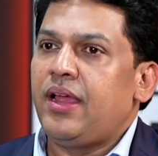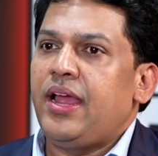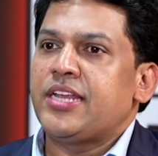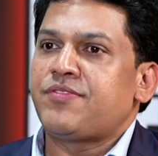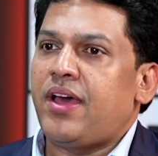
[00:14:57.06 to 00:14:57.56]

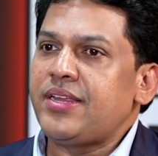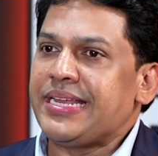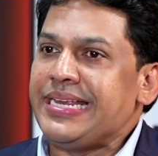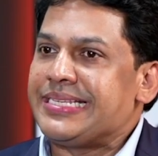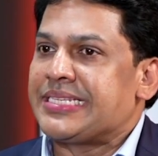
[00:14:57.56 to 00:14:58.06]
As far as
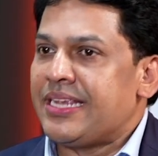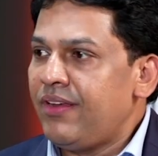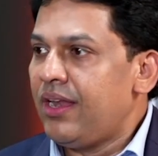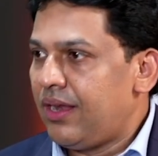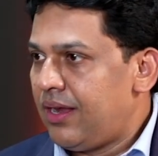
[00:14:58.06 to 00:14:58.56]
any
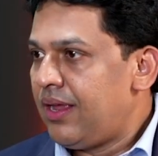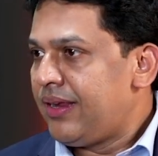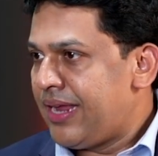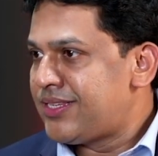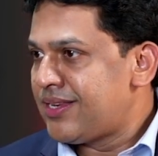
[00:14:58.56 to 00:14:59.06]
civil
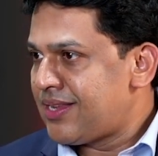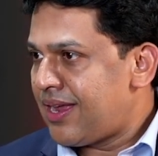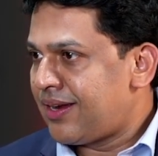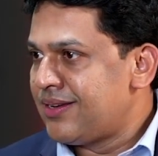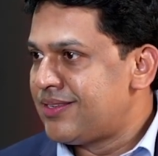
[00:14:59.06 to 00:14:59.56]
cases are
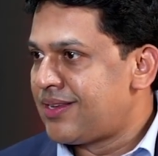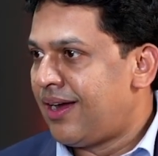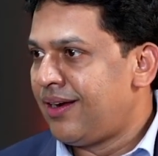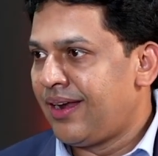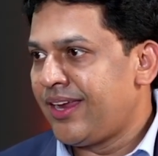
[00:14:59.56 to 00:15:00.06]

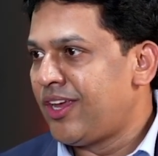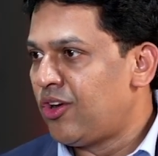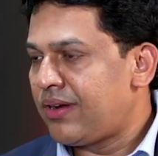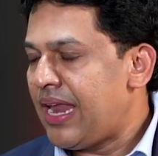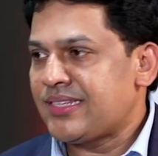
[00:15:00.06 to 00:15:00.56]
concerned, like, you
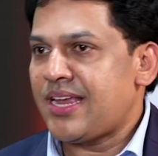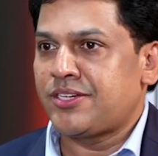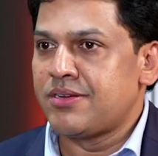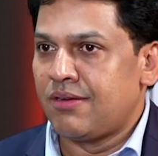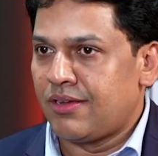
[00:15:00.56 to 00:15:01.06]
know, class
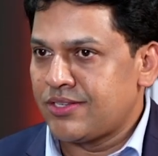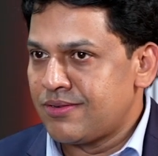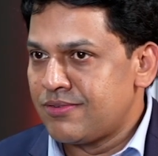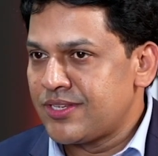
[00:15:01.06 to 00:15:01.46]
action lawsuits